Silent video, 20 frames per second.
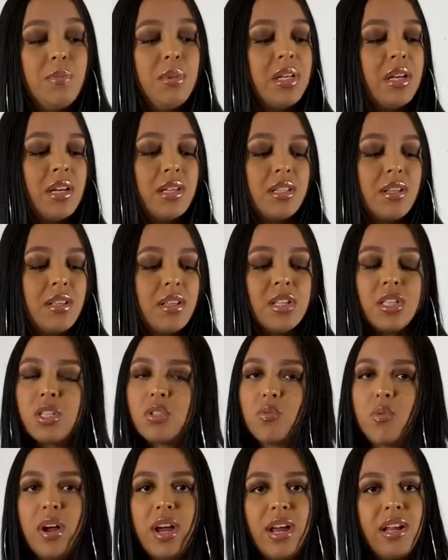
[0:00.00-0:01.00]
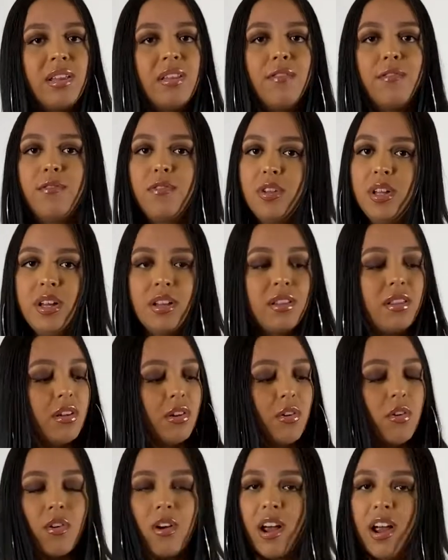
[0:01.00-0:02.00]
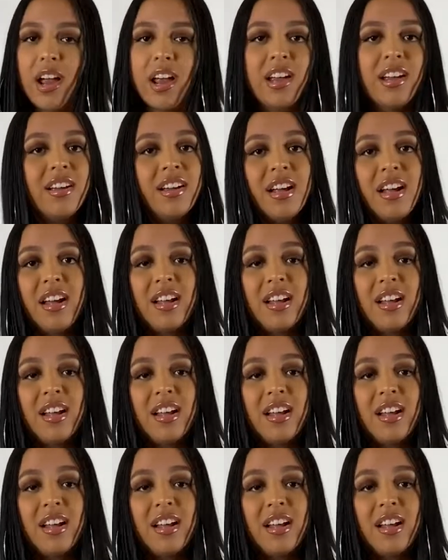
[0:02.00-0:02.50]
because of the suede, the Flint, the gray.